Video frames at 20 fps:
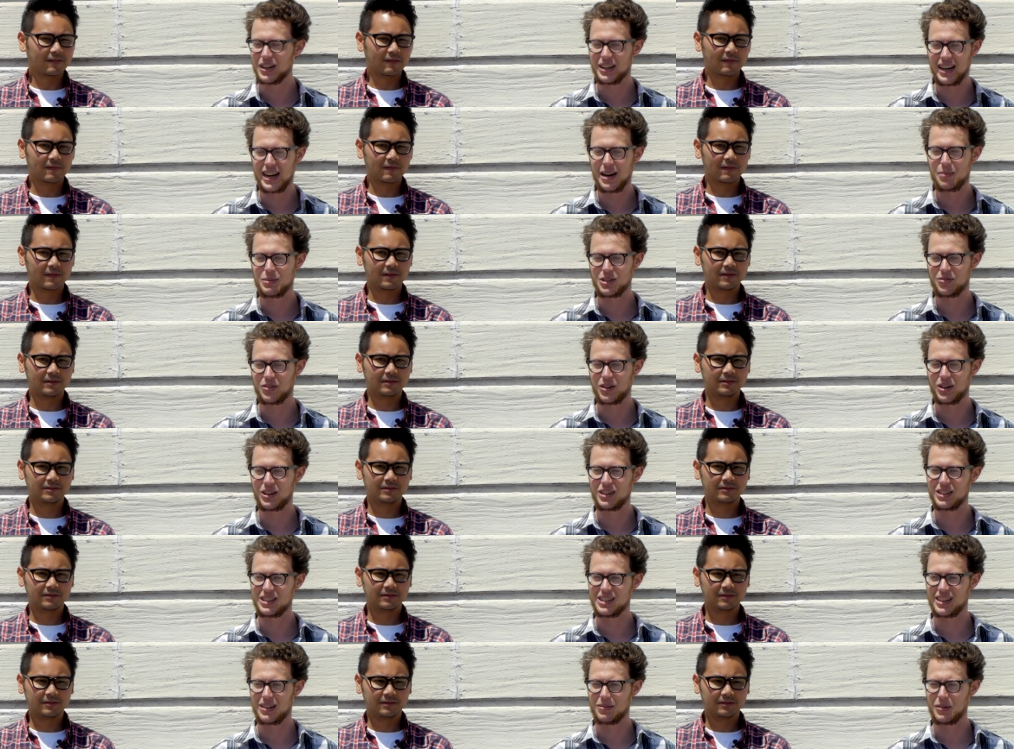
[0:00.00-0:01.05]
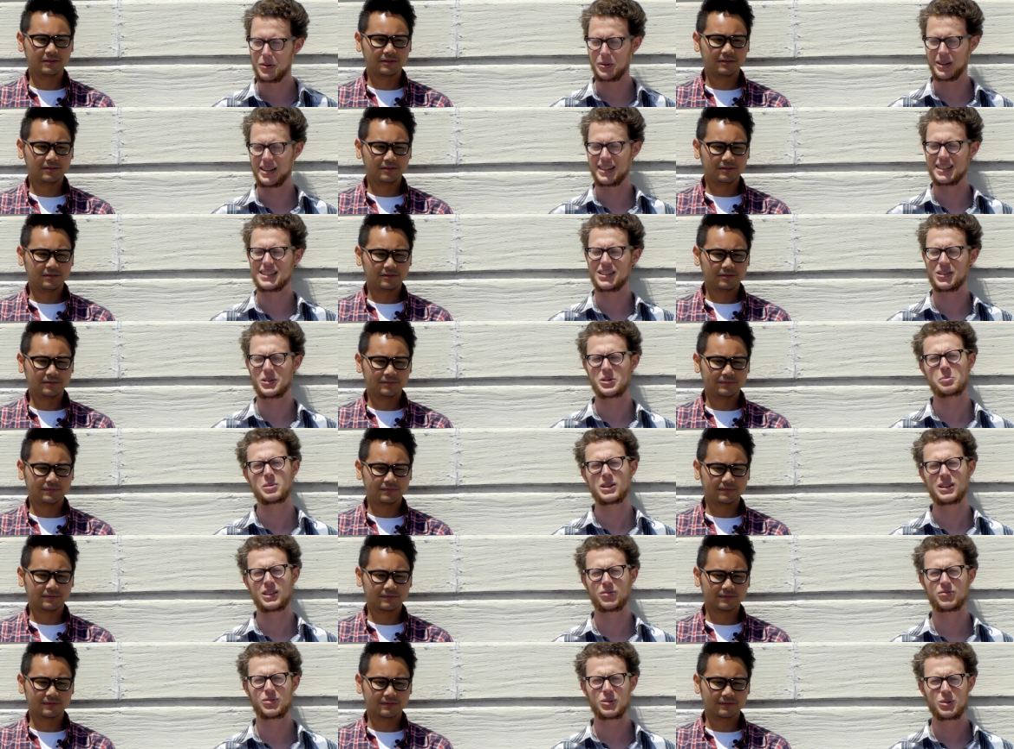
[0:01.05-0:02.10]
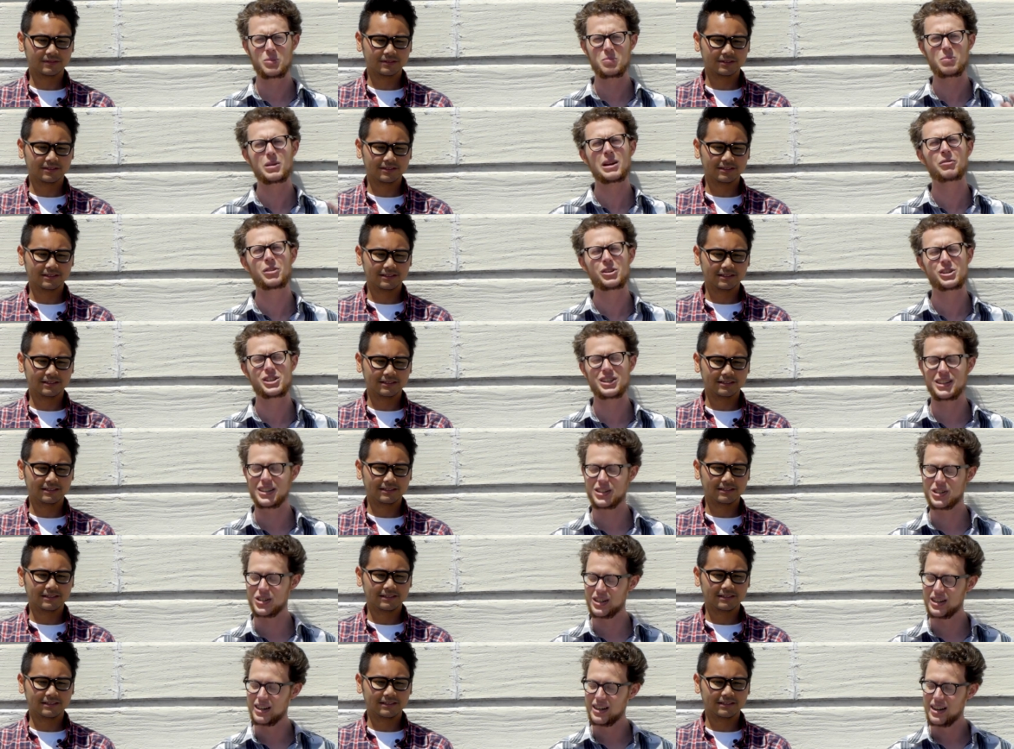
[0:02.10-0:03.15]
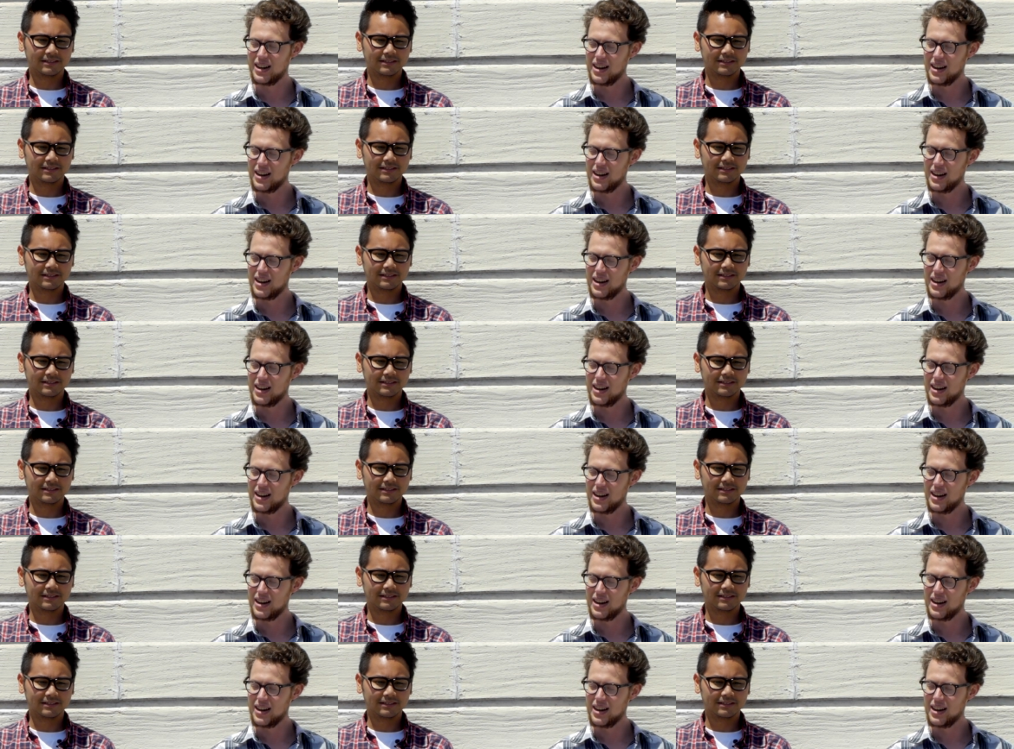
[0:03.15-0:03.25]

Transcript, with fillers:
Speaker 1: game as far as uh, what we consider to be in the food and beverage industry.